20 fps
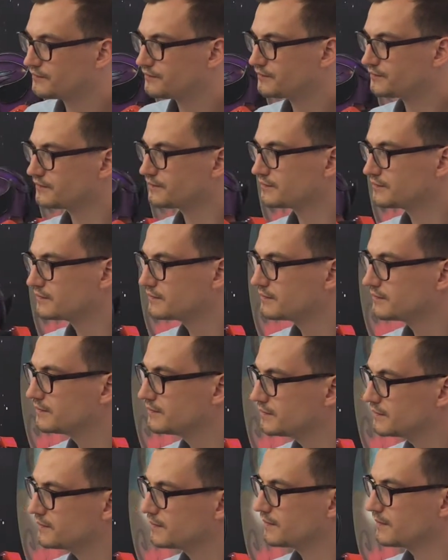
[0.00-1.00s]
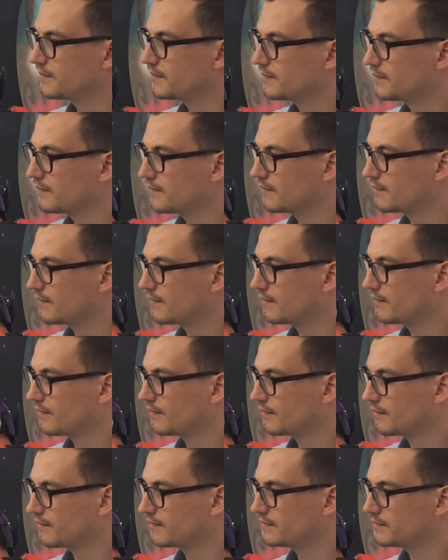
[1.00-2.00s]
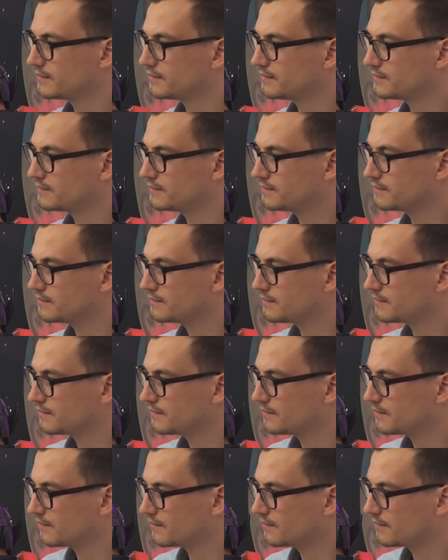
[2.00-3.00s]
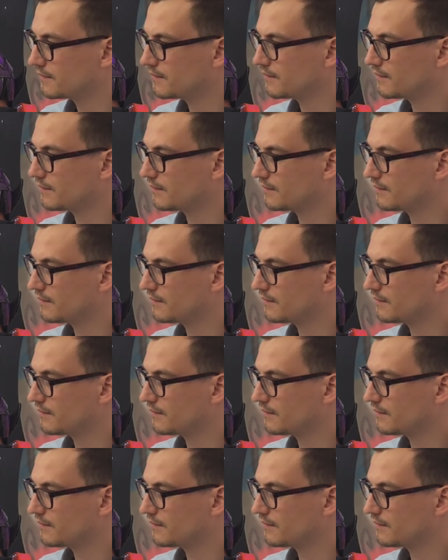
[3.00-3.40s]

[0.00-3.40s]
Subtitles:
(silent)